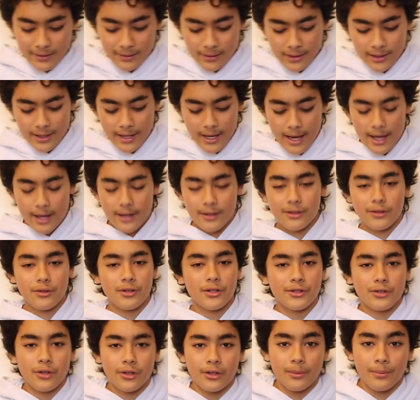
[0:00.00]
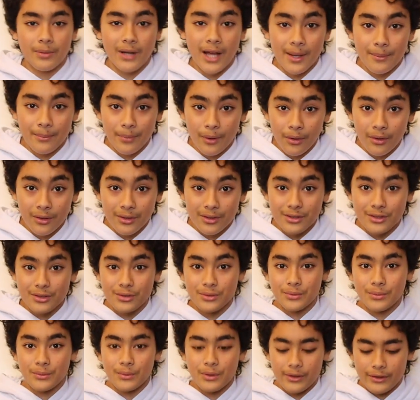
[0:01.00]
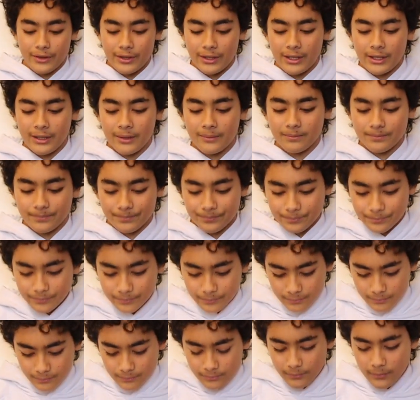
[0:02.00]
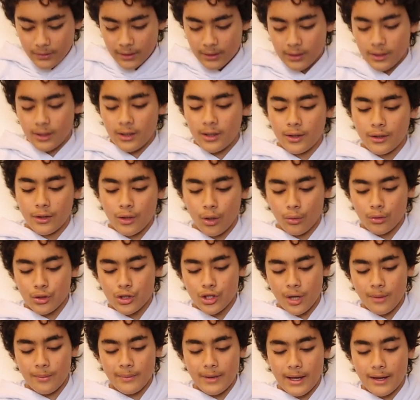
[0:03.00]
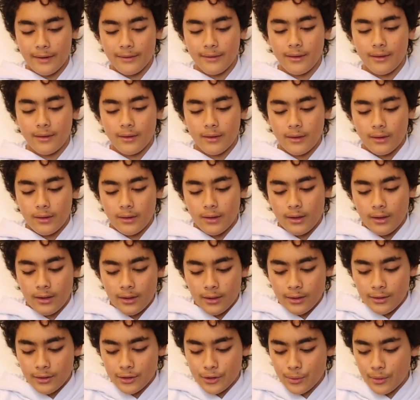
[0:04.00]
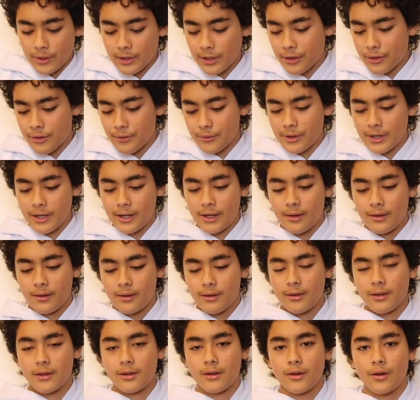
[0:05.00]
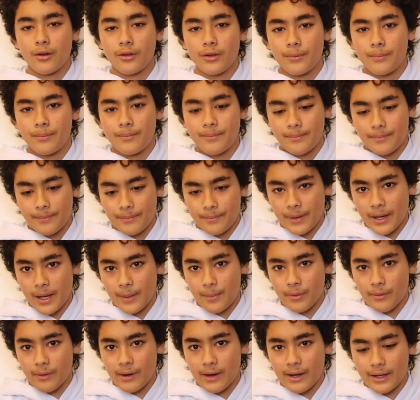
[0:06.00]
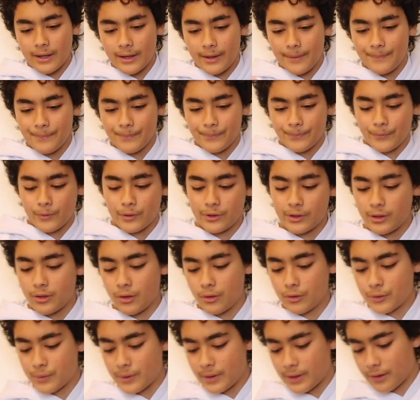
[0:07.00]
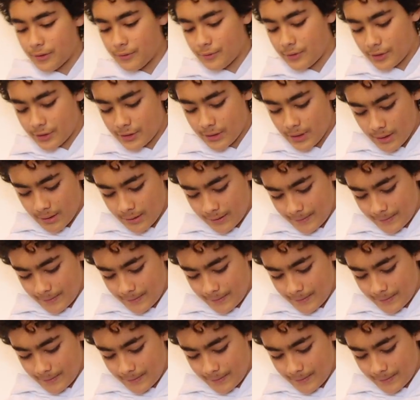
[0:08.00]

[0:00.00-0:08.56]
Again, you just got the black box with the gold Jumpman 23. You got the paper right here with the gold 23s.